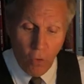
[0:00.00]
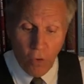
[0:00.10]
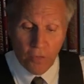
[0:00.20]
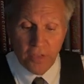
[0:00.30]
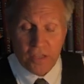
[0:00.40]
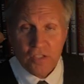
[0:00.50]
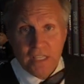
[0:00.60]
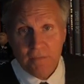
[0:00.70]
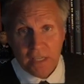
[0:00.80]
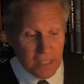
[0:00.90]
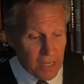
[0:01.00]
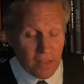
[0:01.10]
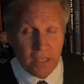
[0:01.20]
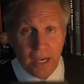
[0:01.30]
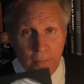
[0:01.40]
On this DVD
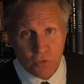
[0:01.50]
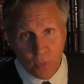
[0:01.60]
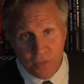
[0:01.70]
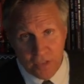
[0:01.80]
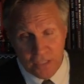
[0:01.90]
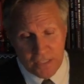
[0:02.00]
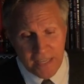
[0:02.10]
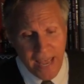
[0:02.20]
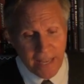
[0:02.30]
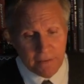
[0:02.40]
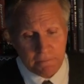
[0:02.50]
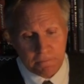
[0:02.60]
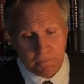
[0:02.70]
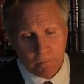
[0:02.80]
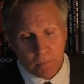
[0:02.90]
that comes with the set,
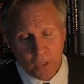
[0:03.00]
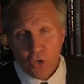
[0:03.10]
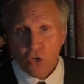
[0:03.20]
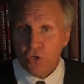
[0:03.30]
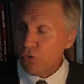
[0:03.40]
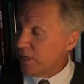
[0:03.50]
you